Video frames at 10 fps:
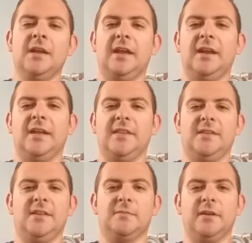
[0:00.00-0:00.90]
and they
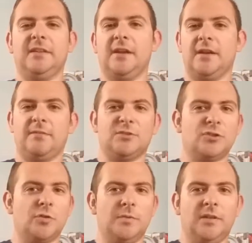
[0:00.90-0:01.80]
did them right there, and even
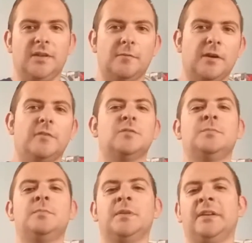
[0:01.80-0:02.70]
showed me like where he was
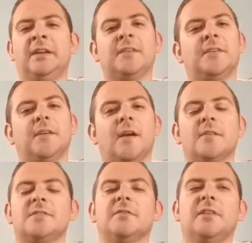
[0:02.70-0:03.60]
putting together the
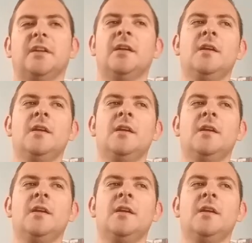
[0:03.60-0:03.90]
carts and everything.